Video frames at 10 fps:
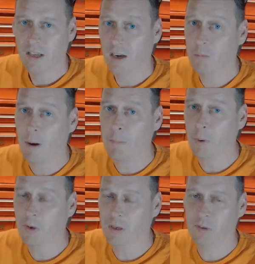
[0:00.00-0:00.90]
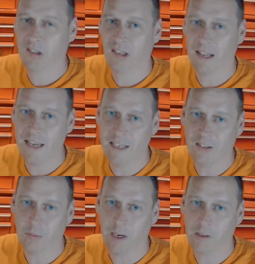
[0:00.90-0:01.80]
At one point it was sleeting
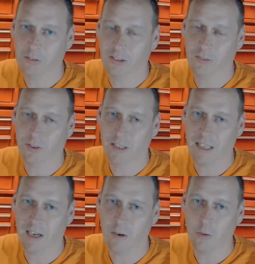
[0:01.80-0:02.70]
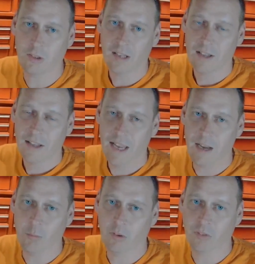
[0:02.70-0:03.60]
as well, so it was very cold.
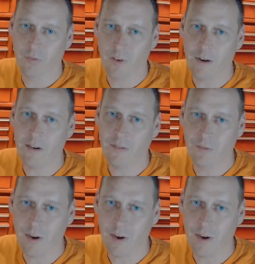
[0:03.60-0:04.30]
It was very,